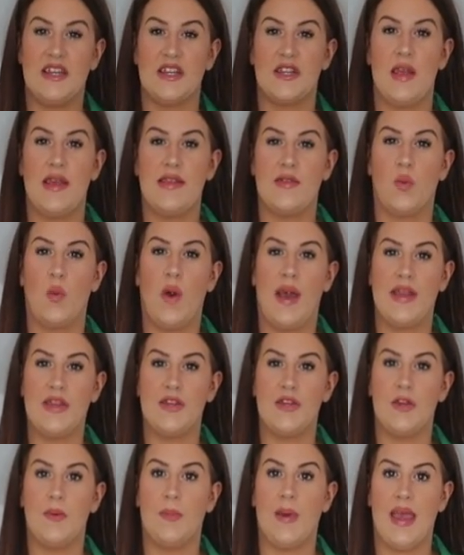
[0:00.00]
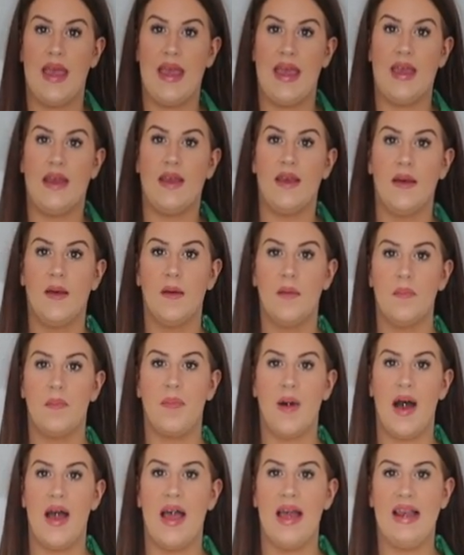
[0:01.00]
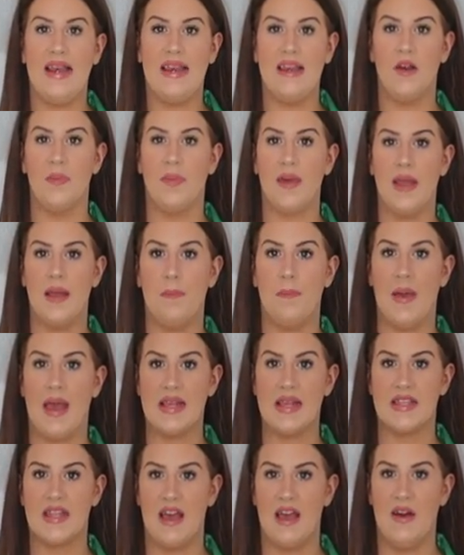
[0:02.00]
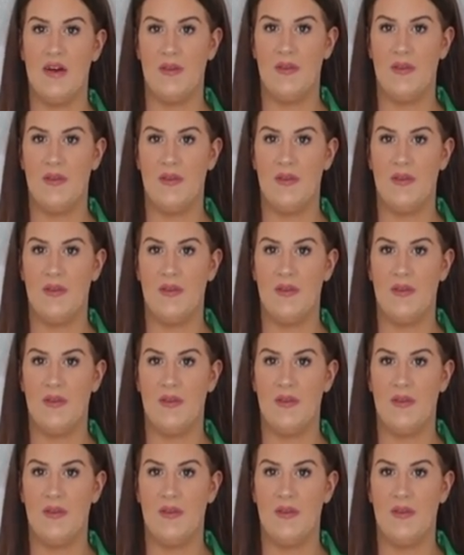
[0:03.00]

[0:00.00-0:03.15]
is way too big, but a little bit better